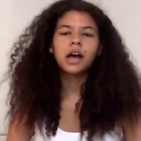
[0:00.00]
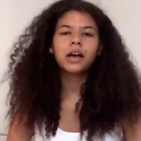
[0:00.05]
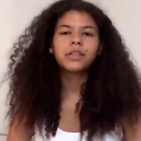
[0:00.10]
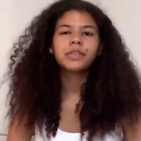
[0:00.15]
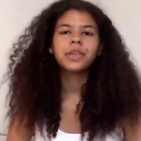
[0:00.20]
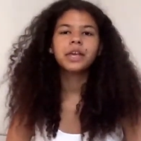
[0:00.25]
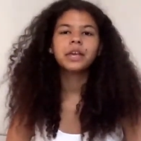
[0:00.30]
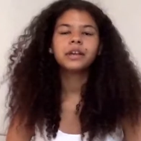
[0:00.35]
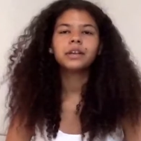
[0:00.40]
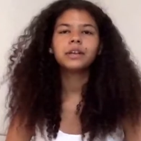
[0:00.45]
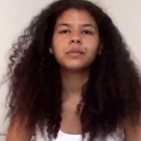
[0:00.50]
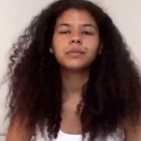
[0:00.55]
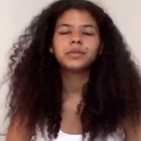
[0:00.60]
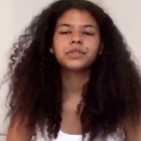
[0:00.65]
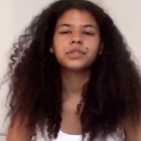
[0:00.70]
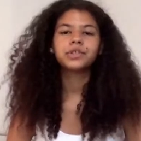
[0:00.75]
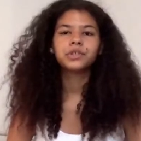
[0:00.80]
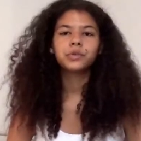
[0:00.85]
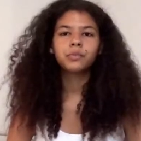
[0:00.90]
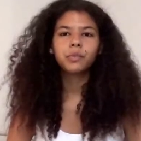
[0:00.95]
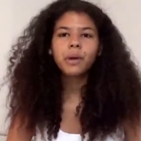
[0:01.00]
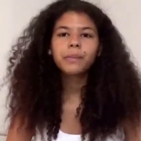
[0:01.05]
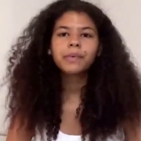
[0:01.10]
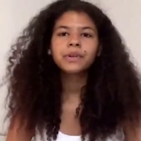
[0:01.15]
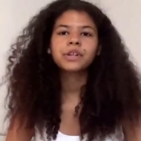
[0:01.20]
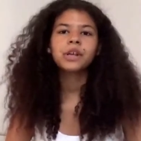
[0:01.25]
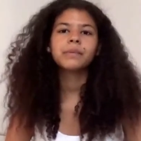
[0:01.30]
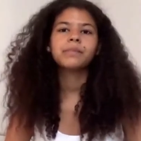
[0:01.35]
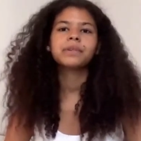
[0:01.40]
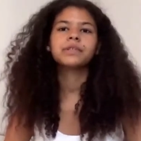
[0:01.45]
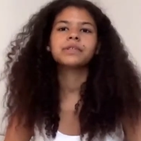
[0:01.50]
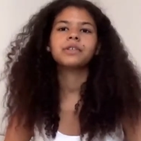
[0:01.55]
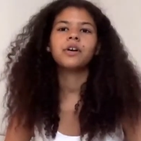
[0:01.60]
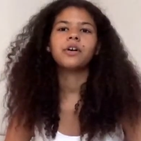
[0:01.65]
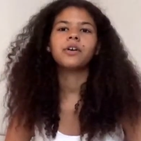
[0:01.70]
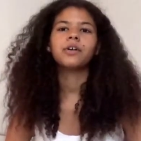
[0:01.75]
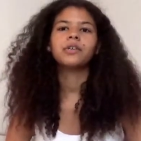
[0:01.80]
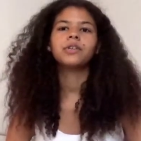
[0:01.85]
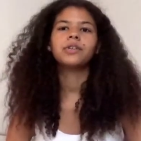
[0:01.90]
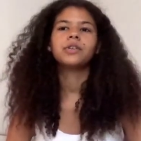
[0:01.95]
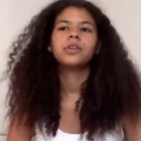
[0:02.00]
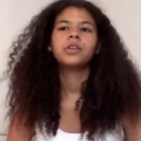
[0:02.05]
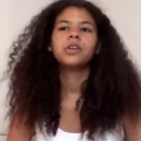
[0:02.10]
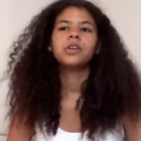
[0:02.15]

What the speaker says: I think it was just a rubbish episode.